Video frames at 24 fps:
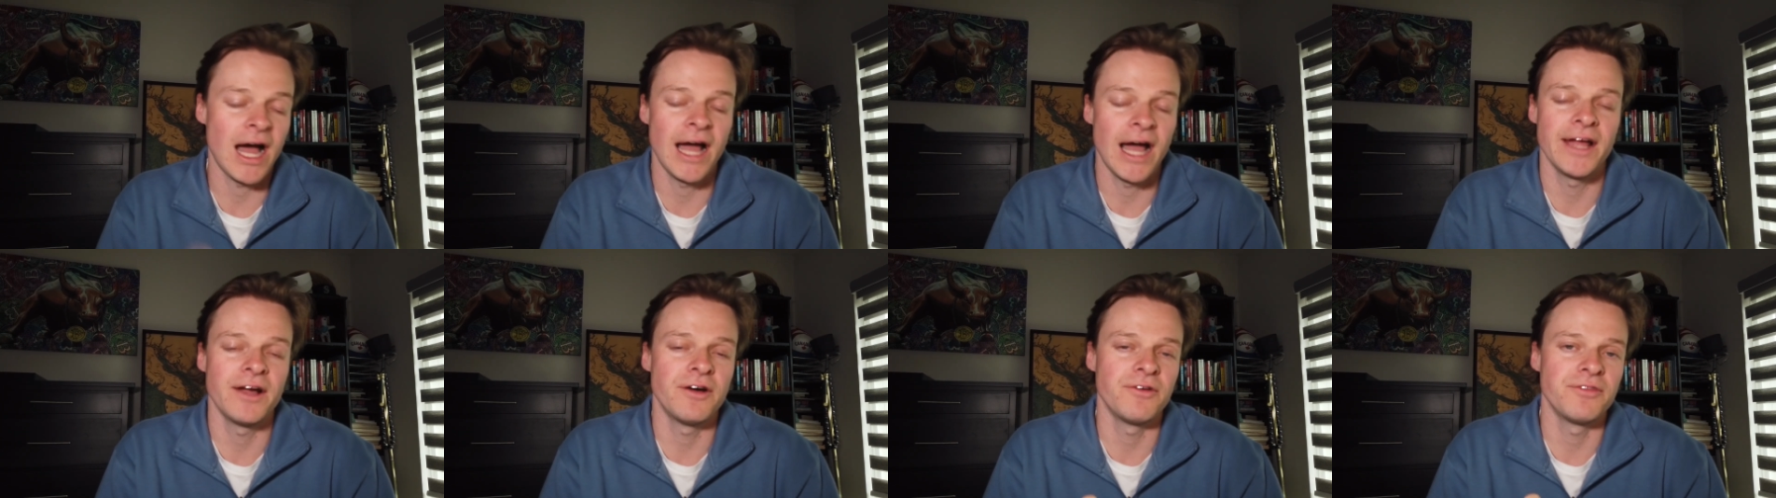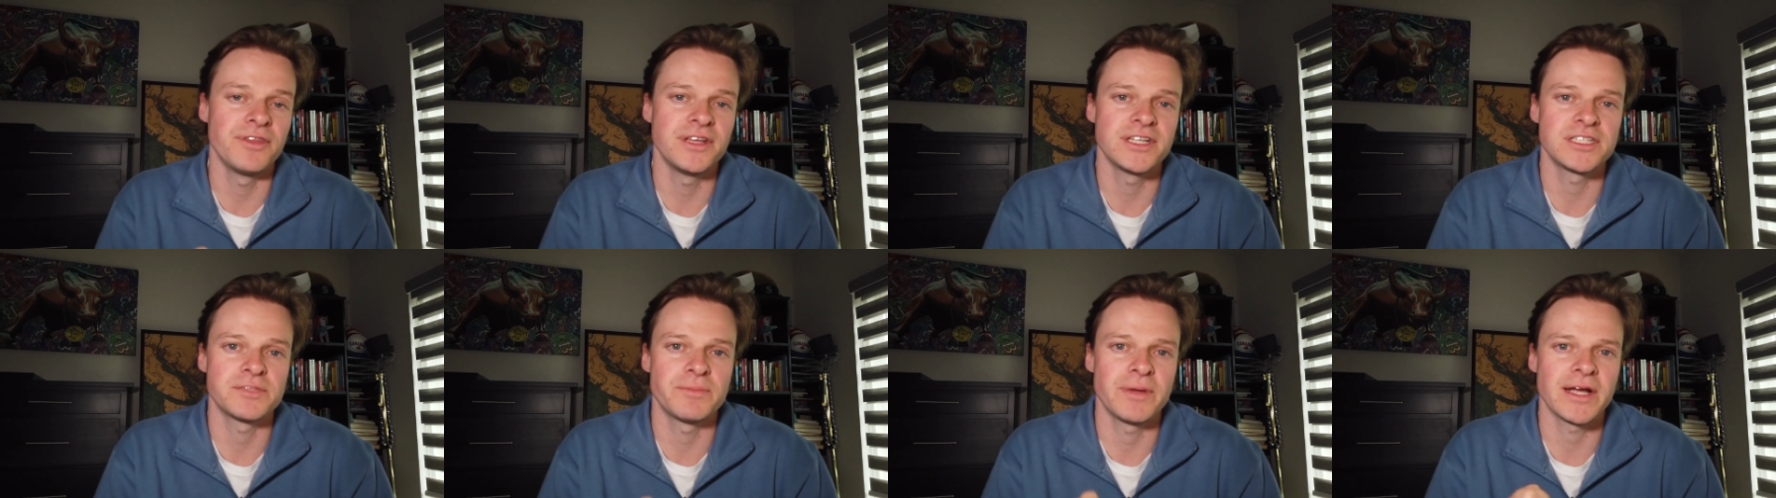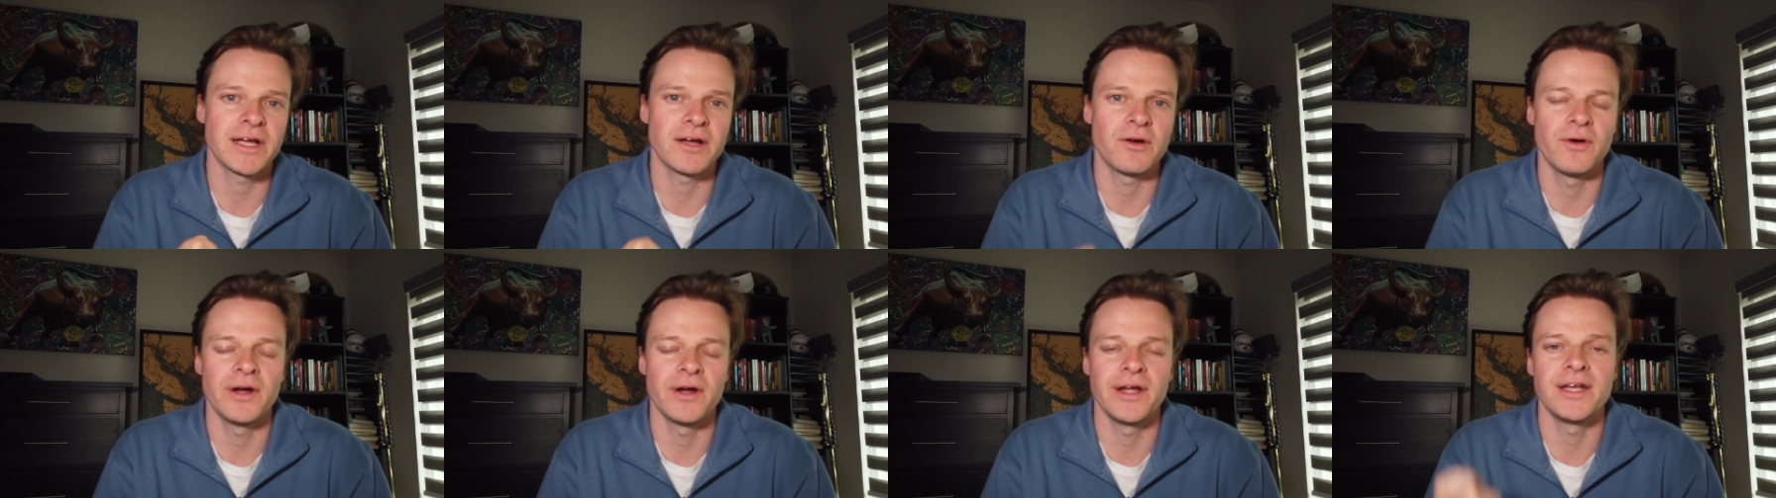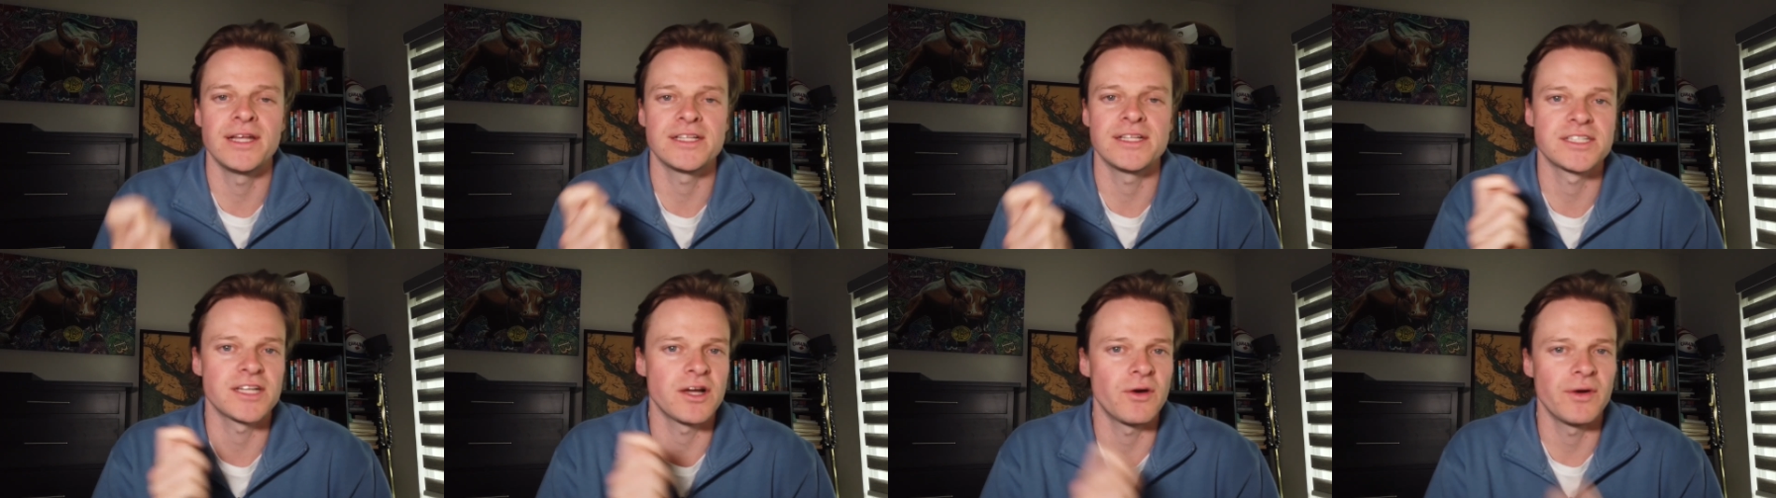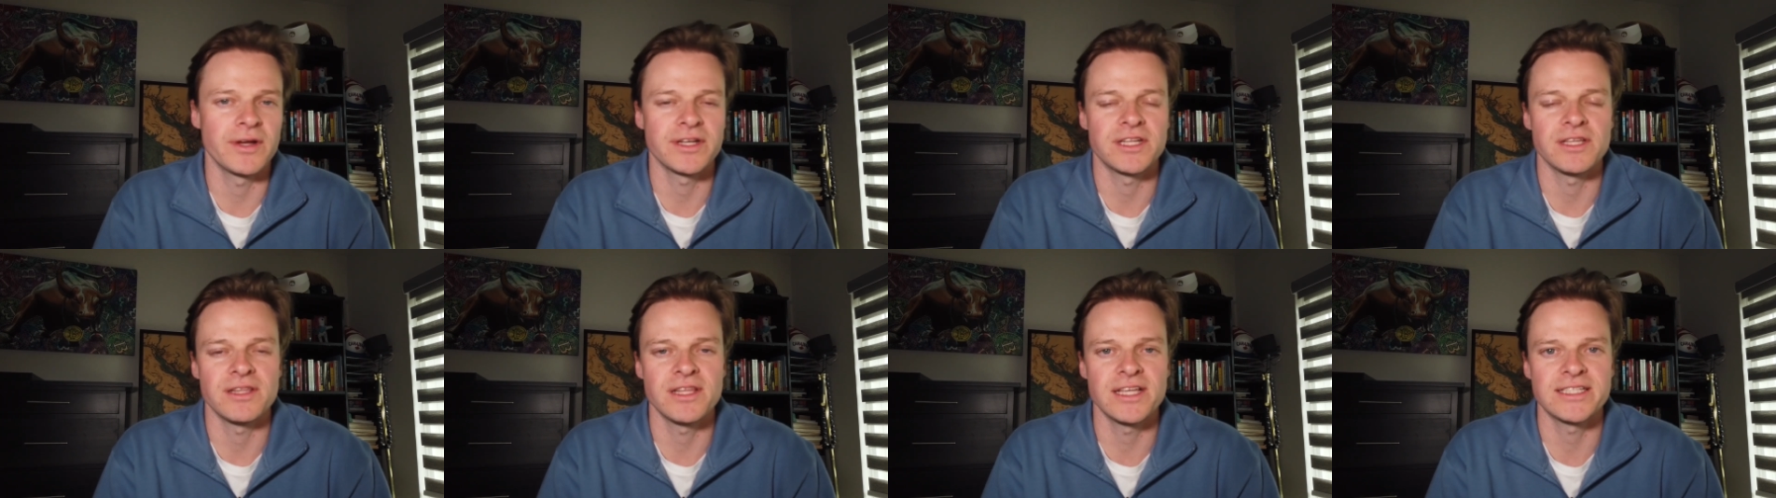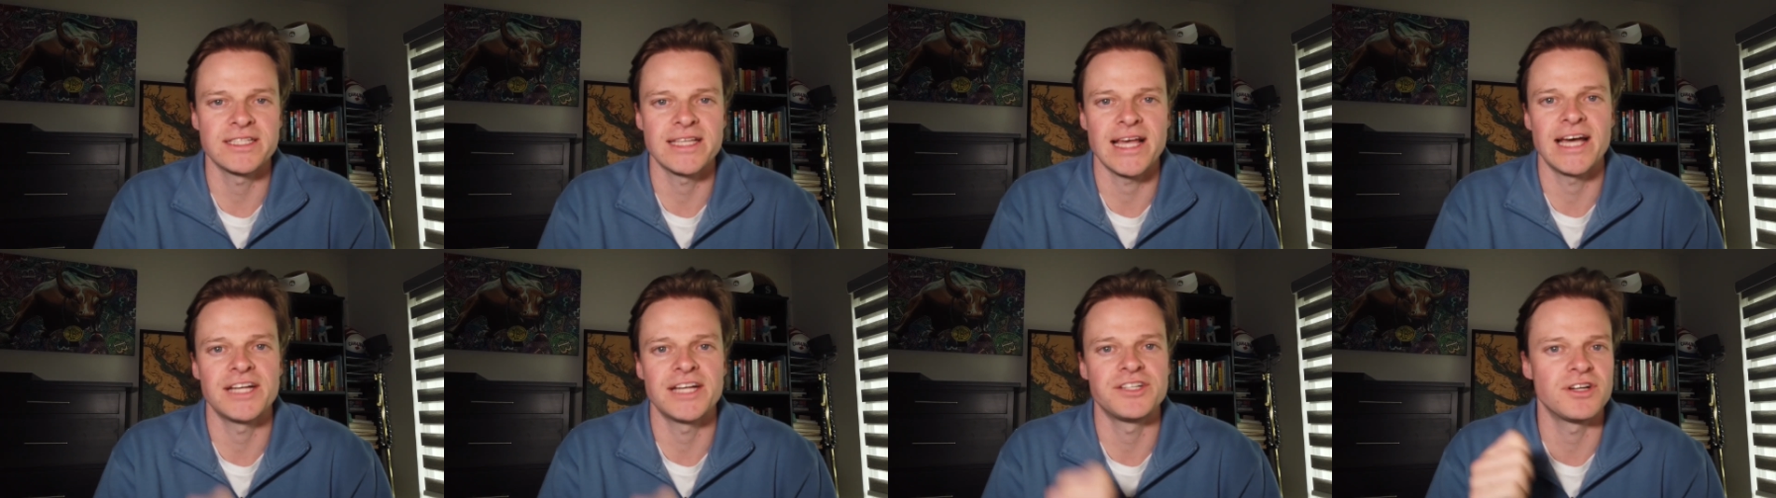I own this Bitcoin, it's going to
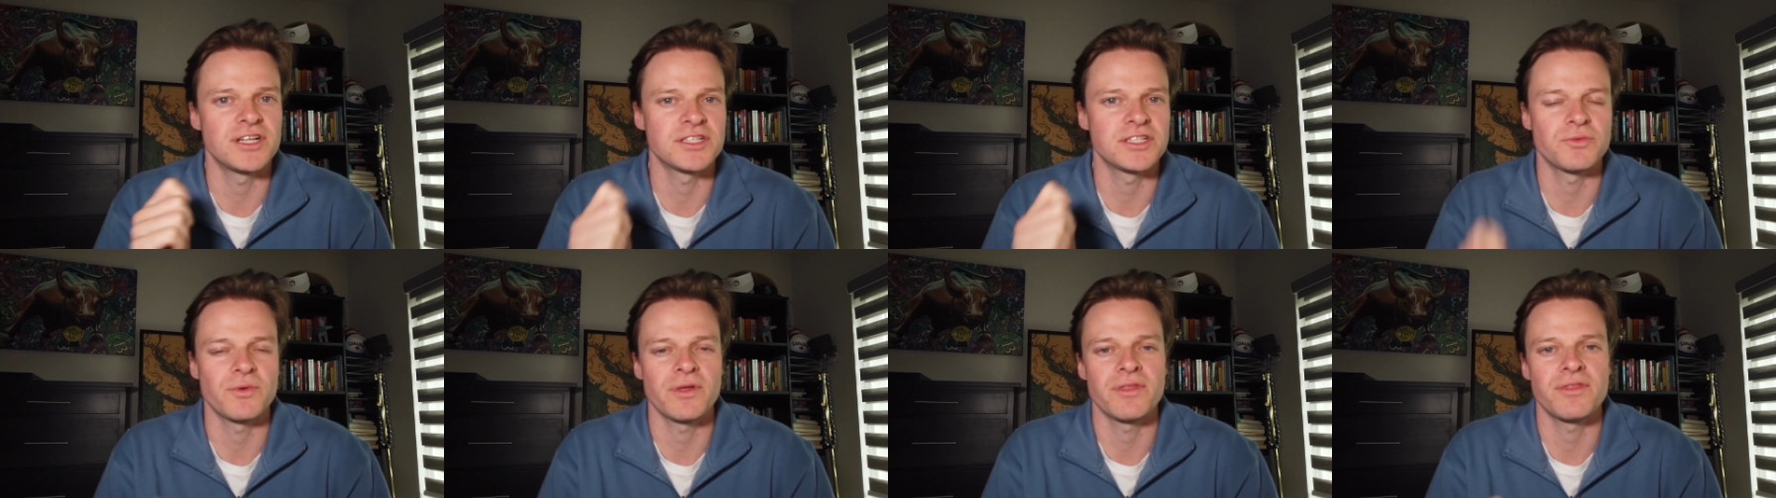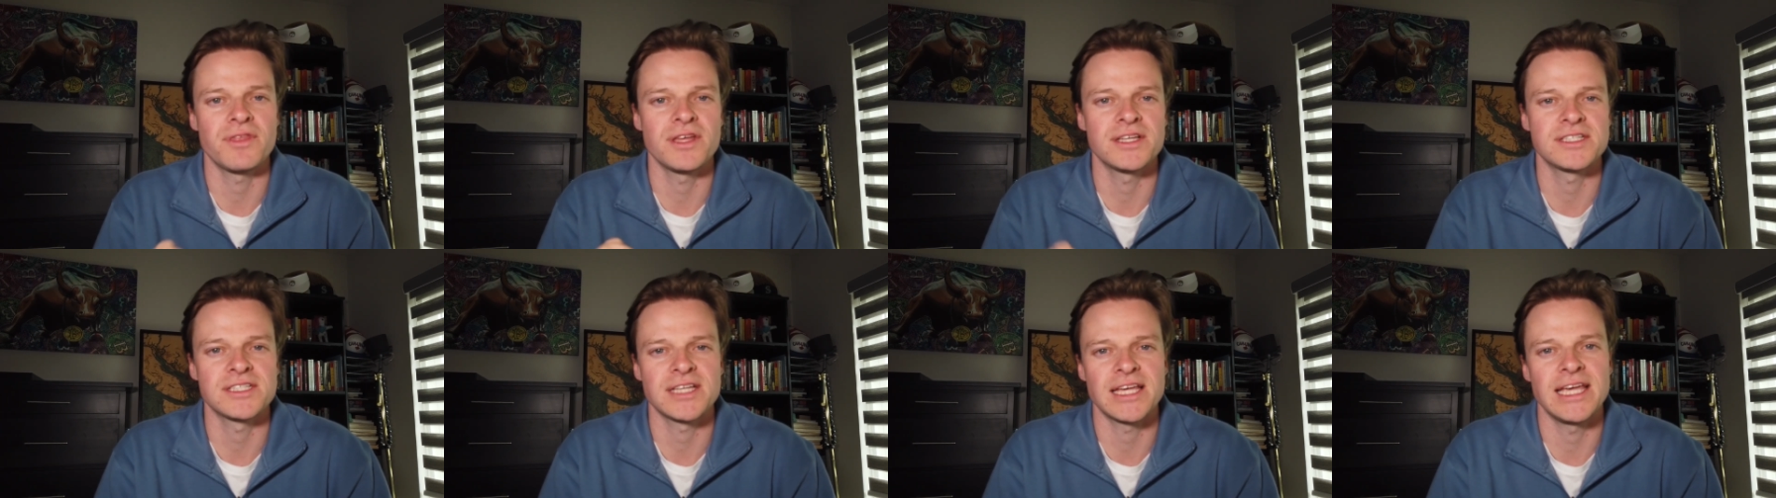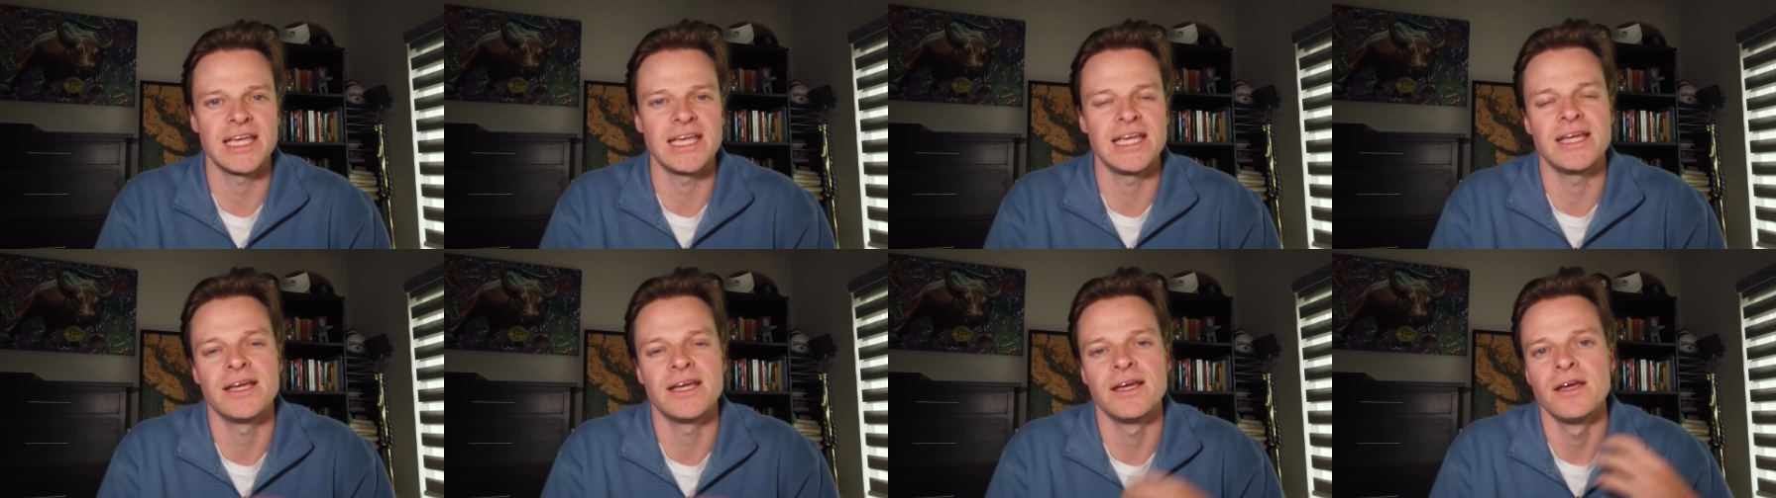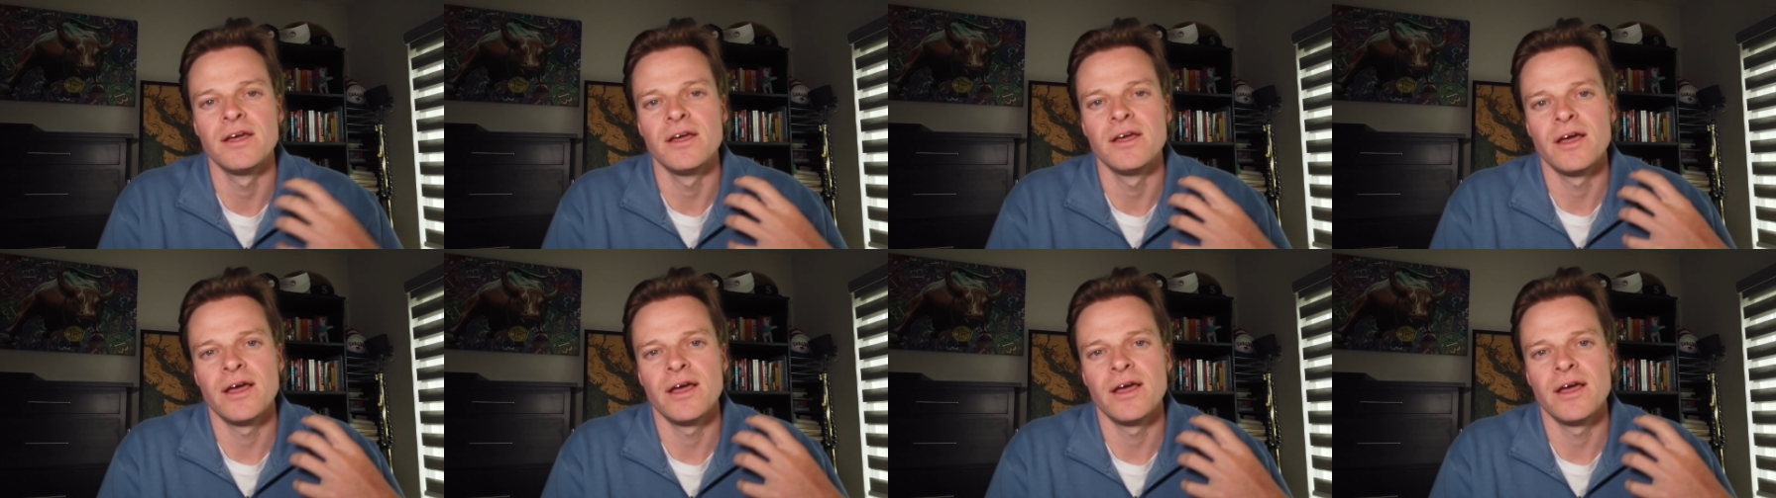this address with this key.